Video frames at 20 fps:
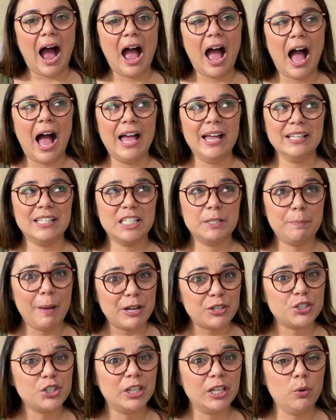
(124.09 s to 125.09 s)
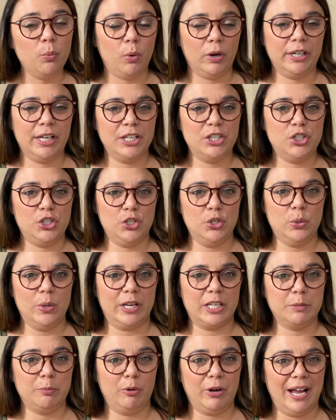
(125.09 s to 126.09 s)
Especially wanted to
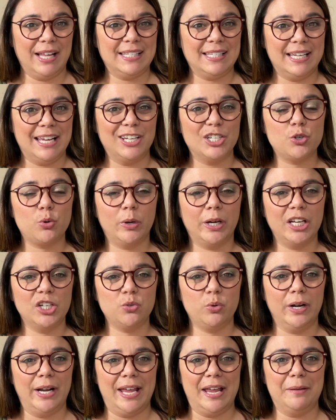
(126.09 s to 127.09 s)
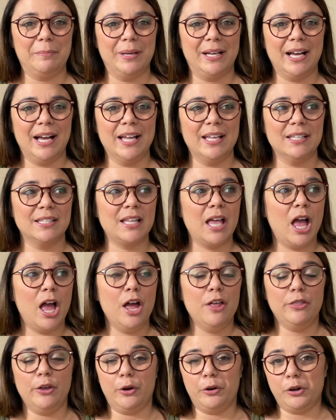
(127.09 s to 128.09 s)
explore Etsy in 2020 because
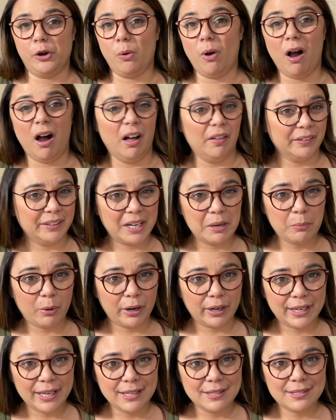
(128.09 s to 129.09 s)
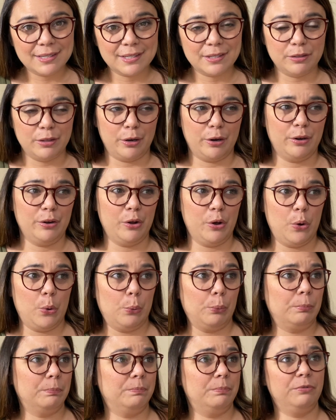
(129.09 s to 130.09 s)
there are no holiday markets, there are
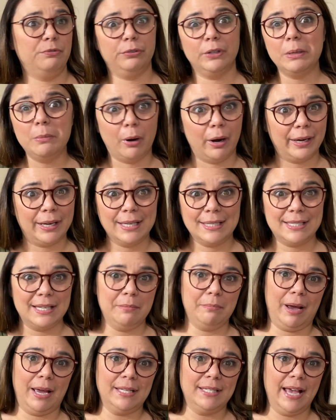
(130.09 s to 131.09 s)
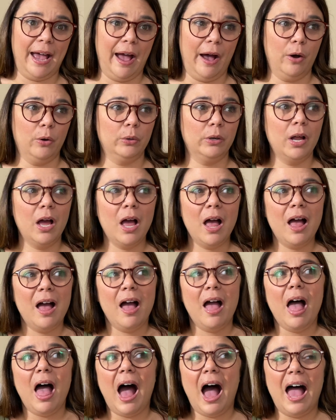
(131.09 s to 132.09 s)
no flea markets in my town.
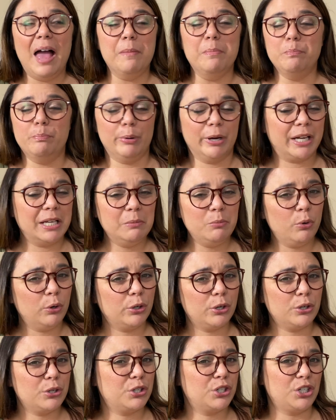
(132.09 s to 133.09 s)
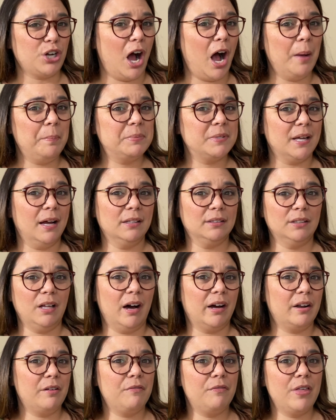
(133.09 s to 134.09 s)
And brick and mortar shops, a
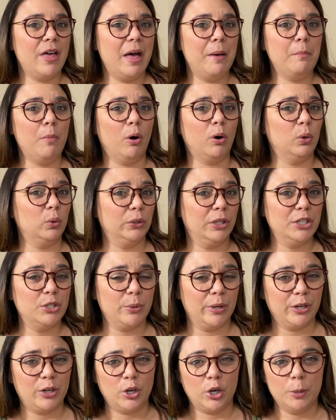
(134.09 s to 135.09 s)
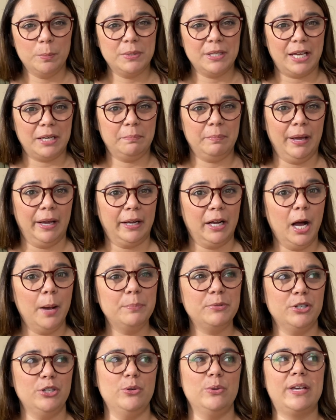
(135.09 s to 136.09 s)
lot of them are only doing curbside pickup,
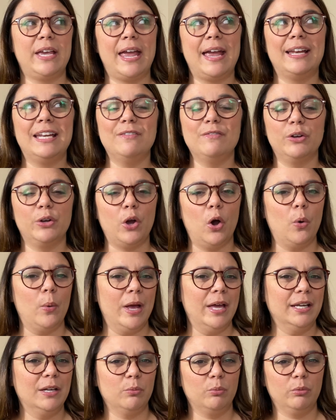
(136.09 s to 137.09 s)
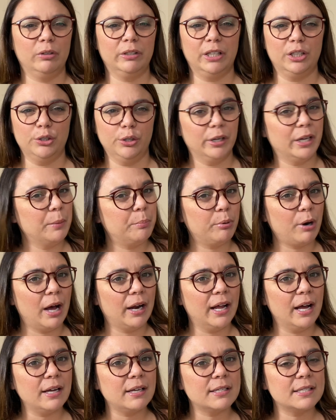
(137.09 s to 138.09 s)
so you can't even go in and really look at
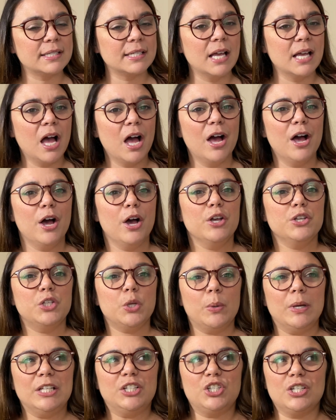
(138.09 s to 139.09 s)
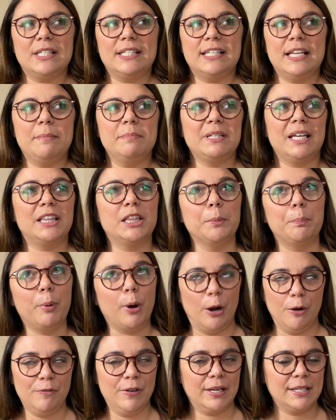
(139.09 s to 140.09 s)
products. So it just seems like the
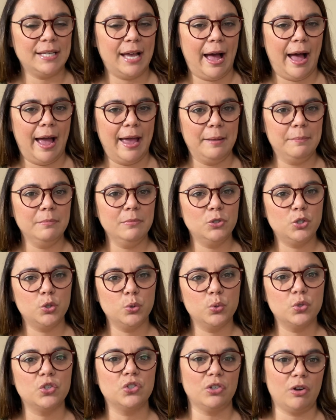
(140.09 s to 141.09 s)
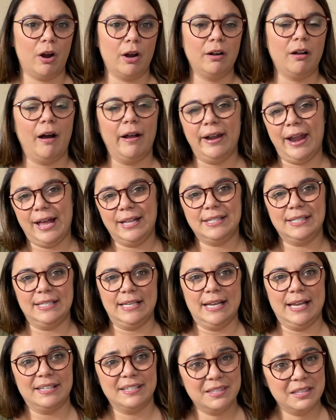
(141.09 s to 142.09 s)
perfect time to start on
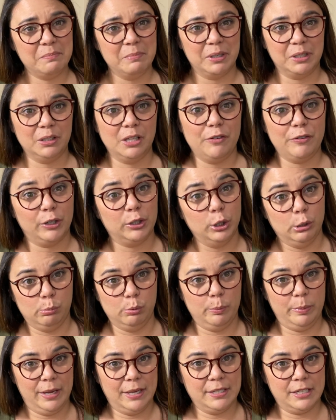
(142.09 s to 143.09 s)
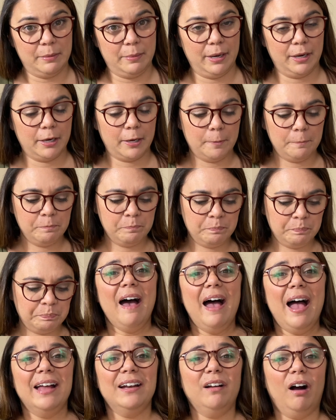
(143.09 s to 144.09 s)
Etsy is in the middle of a global pandemic.
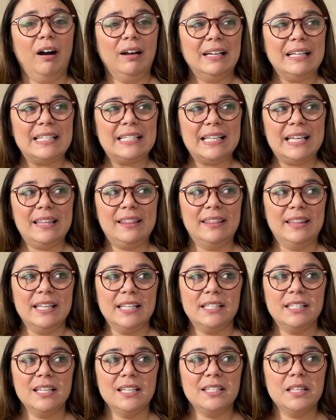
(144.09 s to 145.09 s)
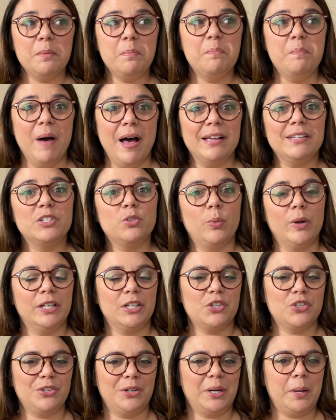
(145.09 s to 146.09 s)
And honestly, this is the best way to
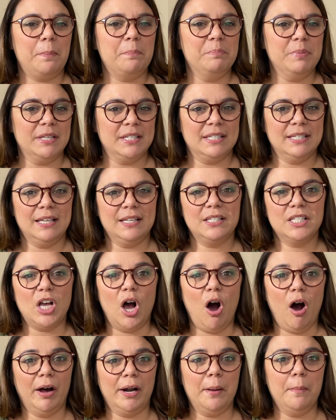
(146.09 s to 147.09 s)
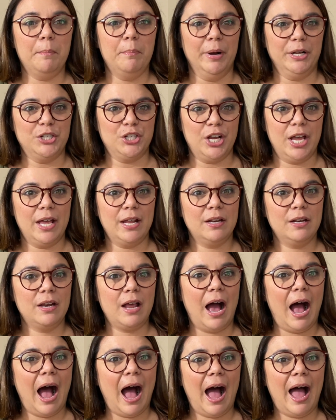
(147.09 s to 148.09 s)
start a business on a budget.
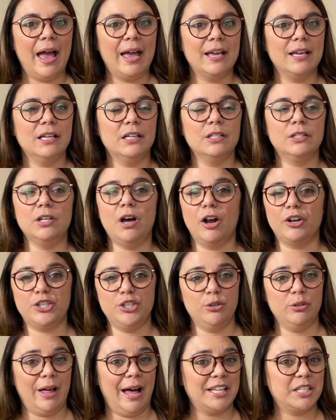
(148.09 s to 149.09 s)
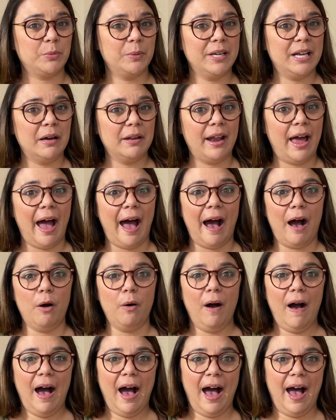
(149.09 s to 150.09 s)
I talked to you last week on
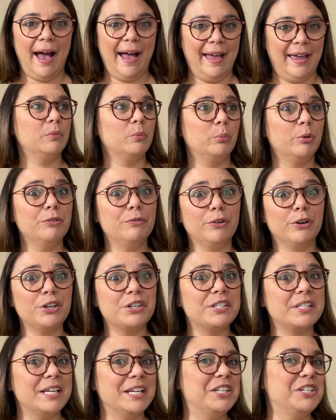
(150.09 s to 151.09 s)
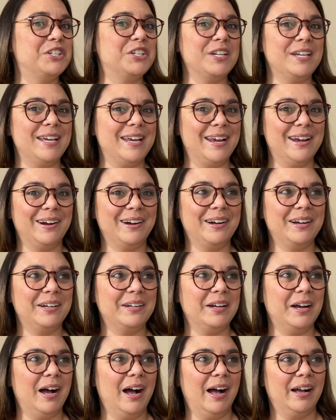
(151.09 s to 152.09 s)
how I reverse
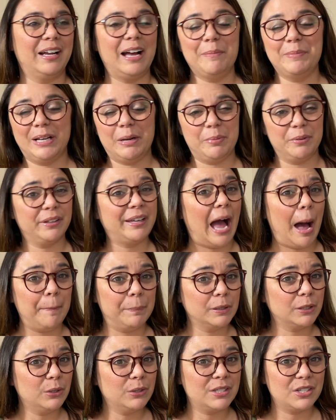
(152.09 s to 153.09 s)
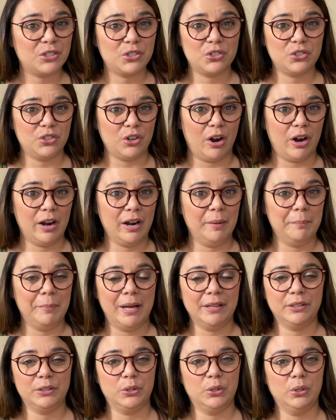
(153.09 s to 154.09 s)
engineered coming up with capital to start
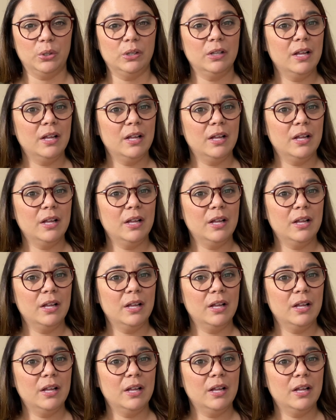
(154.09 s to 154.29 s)
my little